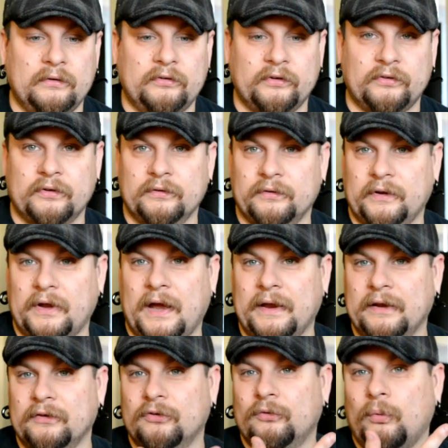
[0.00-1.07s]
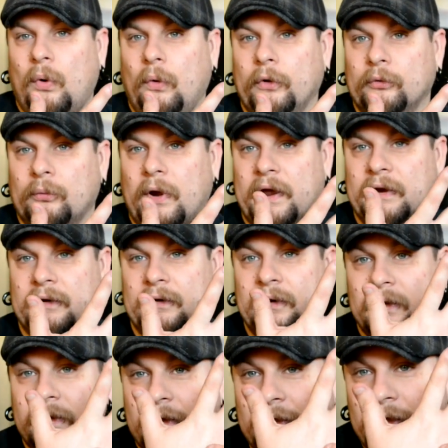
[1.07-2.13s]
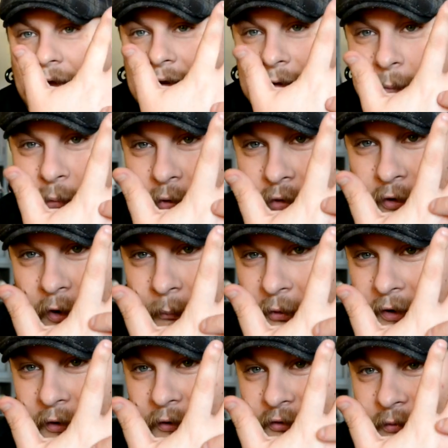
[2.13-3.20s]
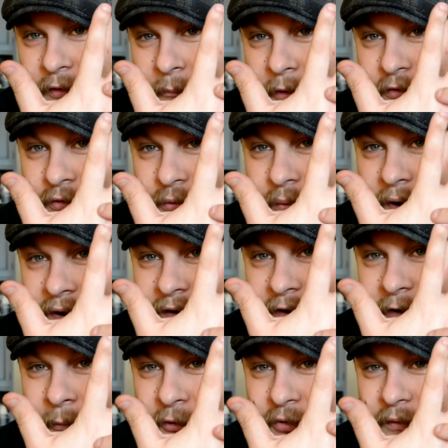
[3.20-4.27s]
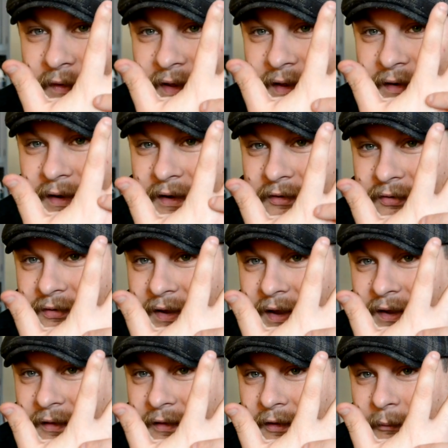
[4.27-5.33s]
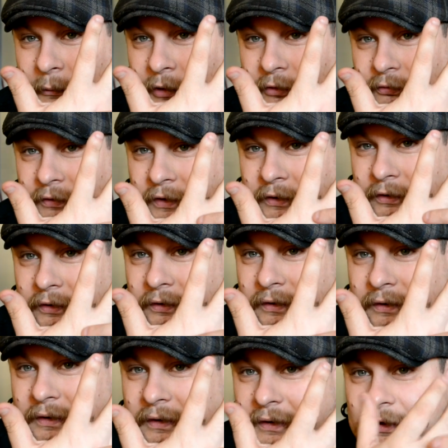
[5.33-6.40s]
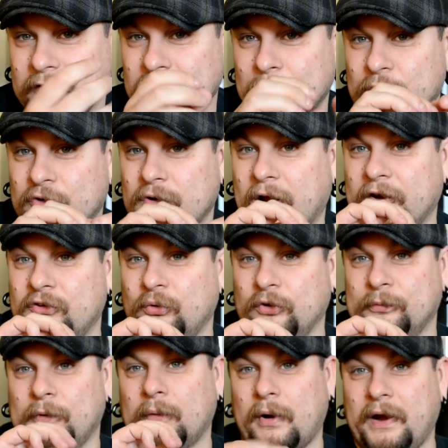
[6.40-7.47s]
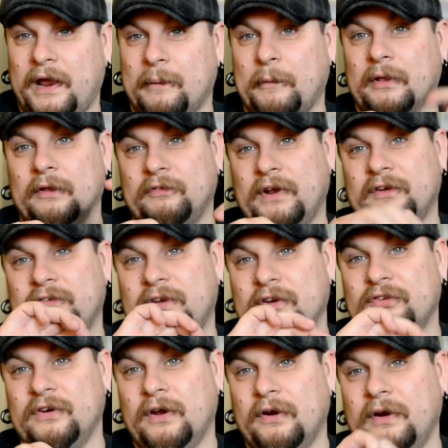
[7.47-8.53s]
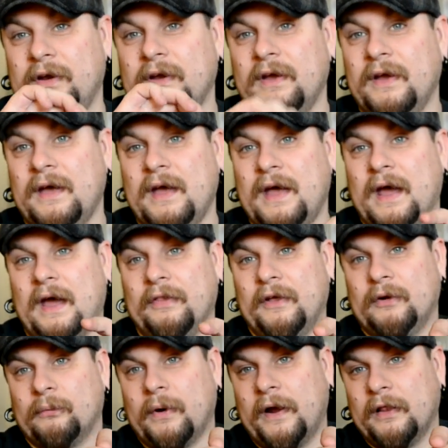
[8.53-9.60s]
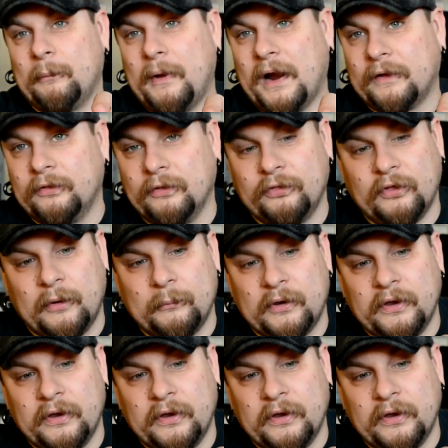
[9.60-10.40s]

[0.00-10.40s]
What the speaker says: just because like I get swollen right in. You all probably notice in the muscle right here between the index and the middle finger because I twist my right hand, my left hand stationary, and then right in the back of the thumb